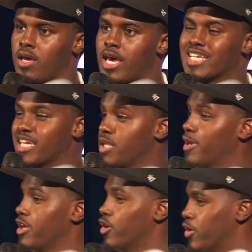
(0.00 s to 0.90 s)
Has
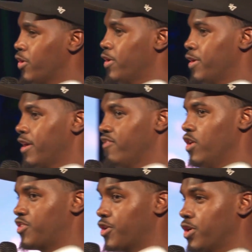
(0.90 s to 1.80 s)
anybody heard of the
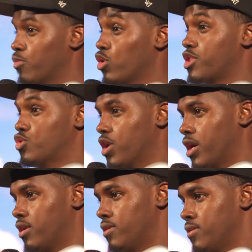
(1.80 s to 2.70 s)
term
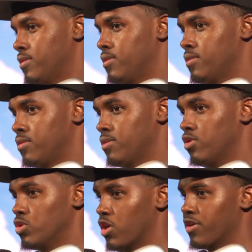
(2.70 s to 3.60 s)
withdrawal?
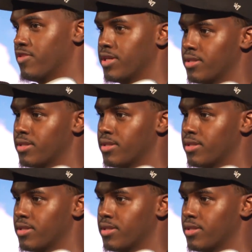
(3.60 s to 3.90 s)
Who's heard of it?